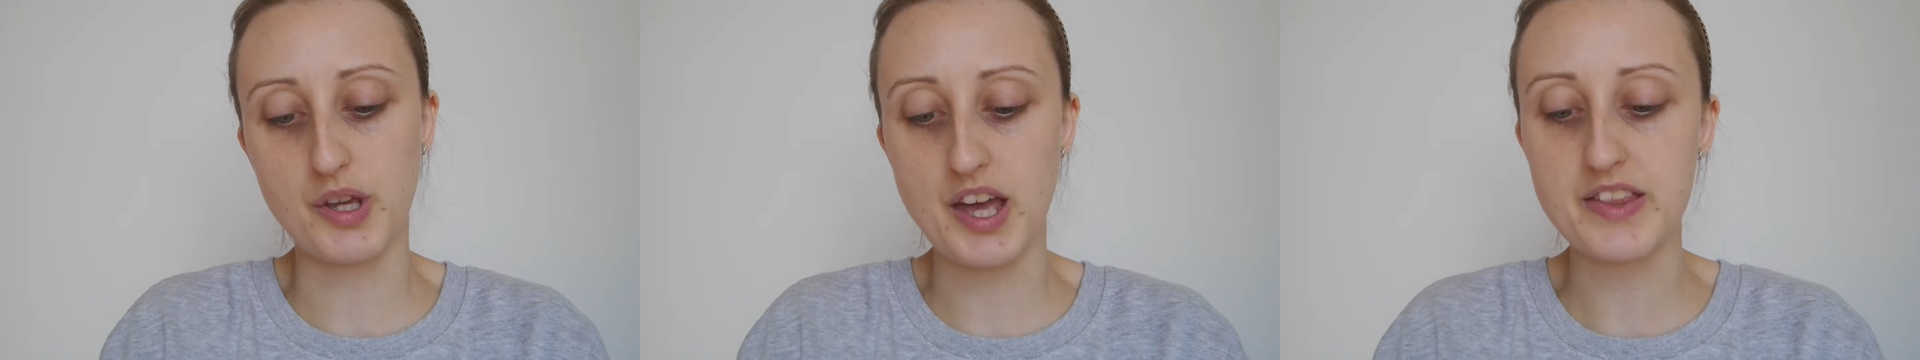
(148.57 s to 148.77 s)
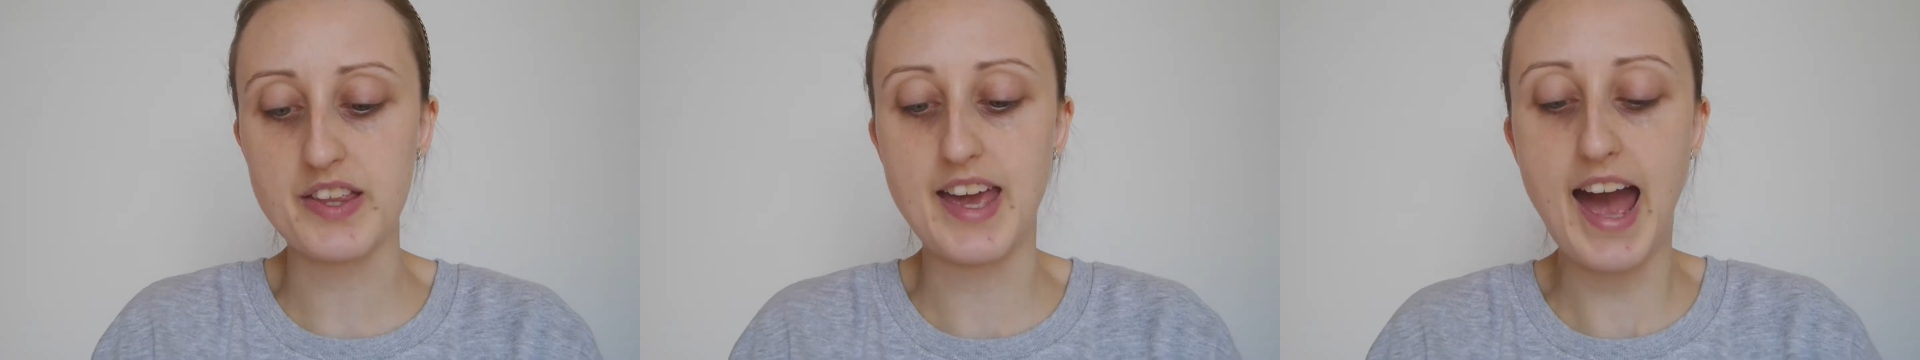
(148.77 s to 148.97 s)

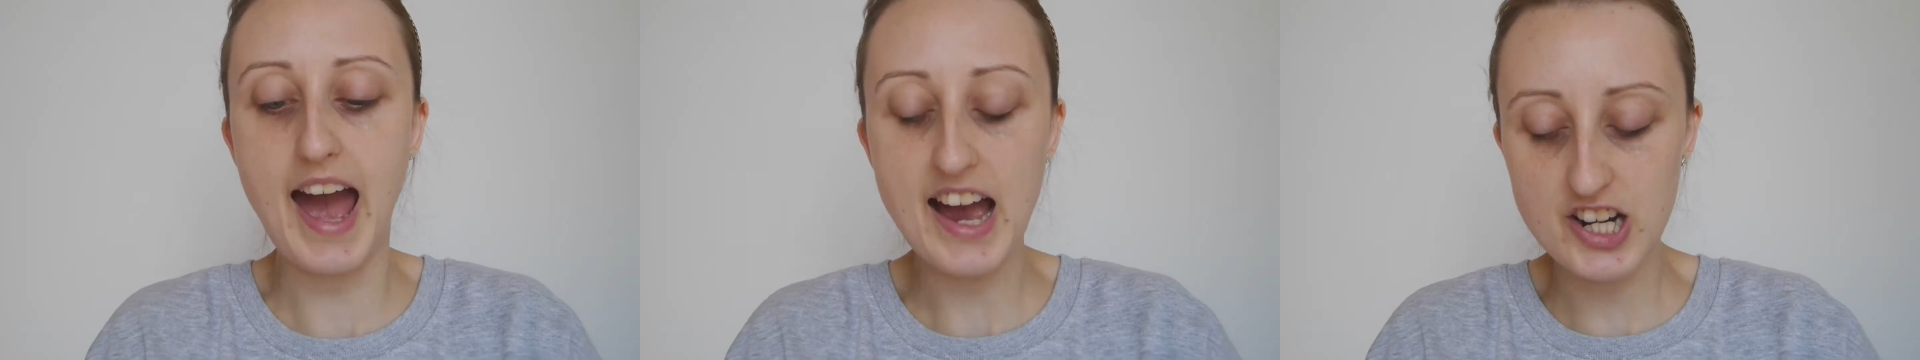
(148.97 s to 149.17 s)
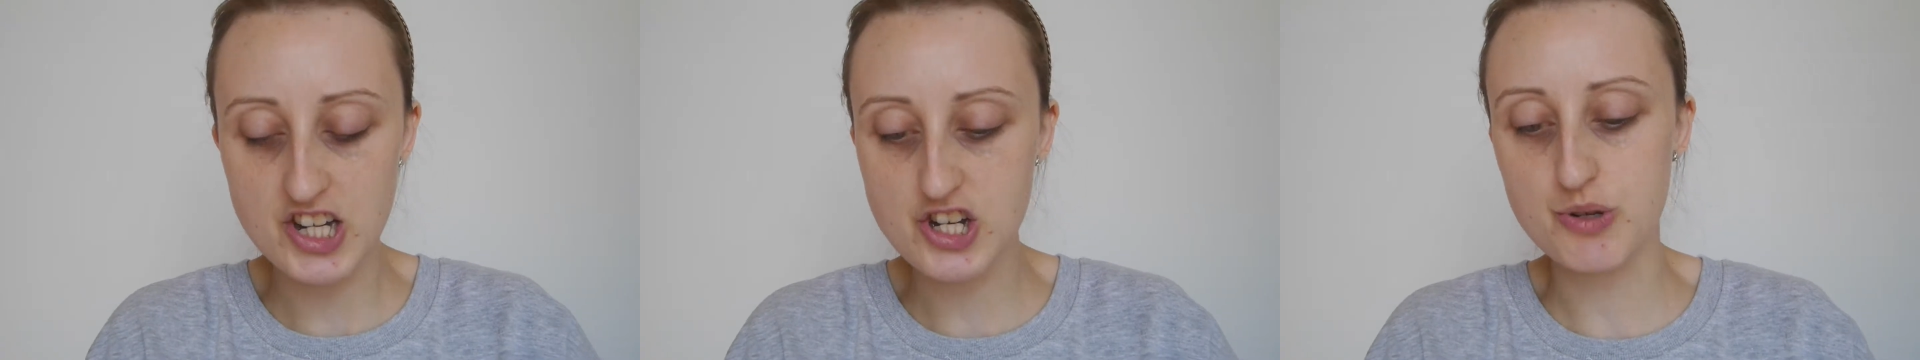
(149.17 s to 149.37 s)
get the
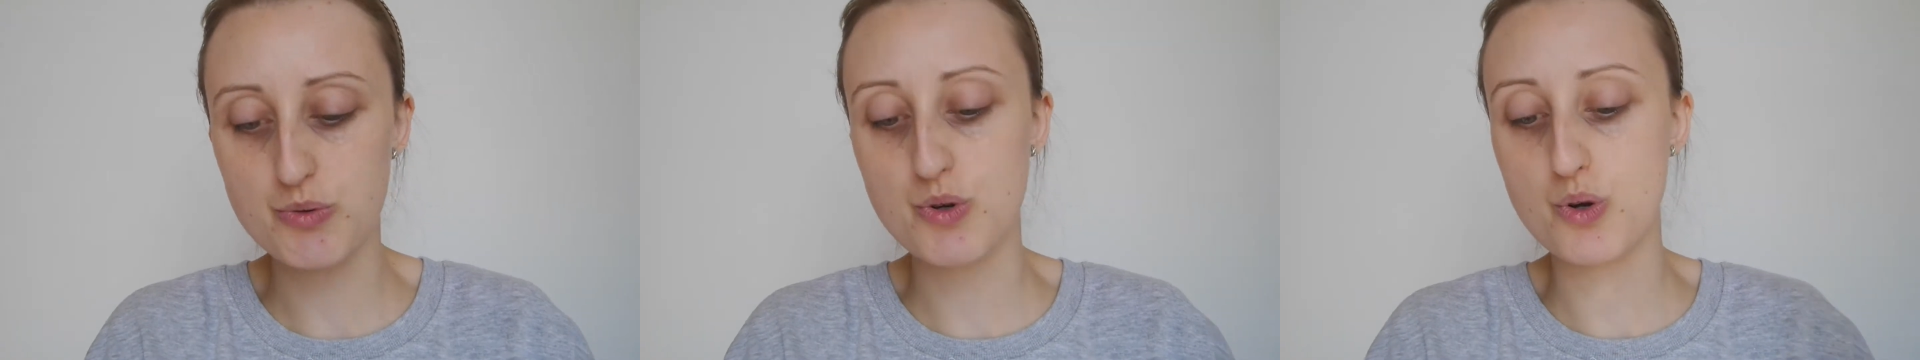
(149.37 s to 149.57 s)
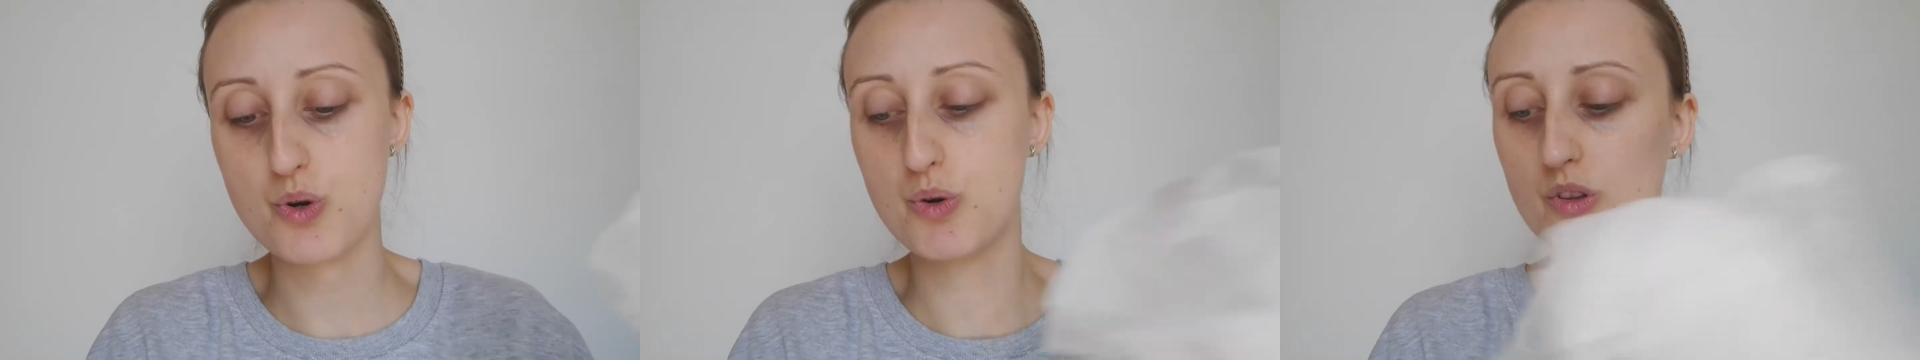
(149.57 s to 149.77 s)

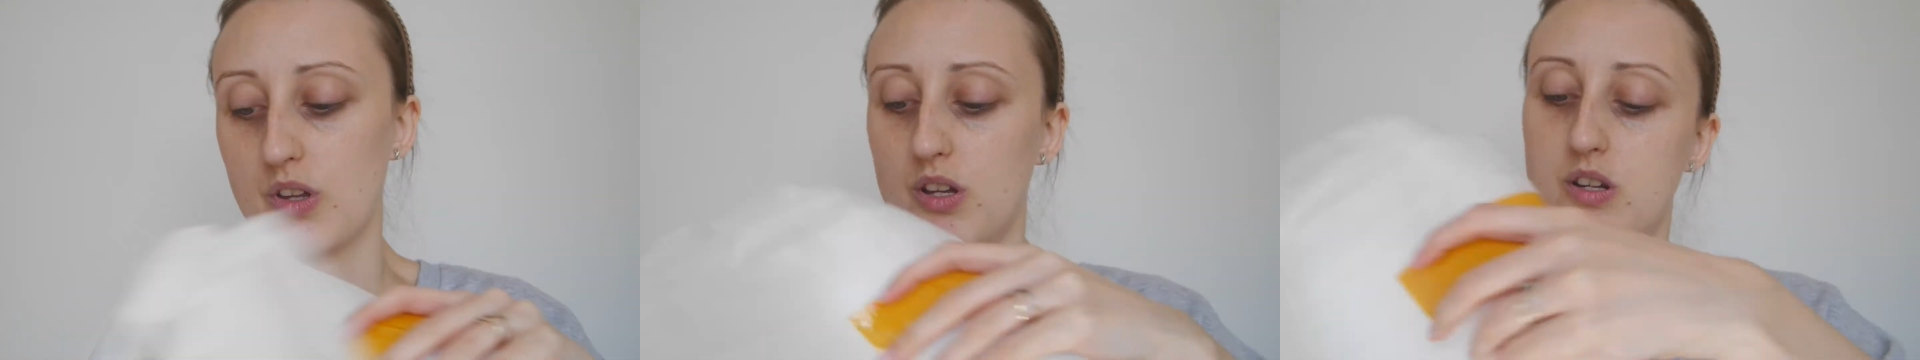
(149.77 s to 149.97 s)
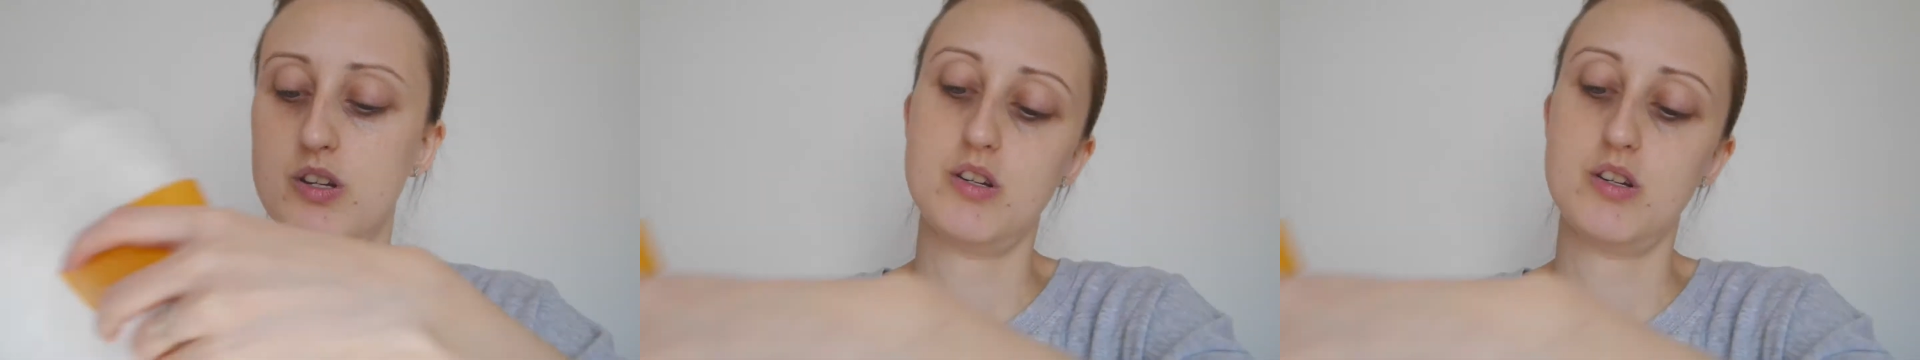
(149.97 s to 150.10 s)
actual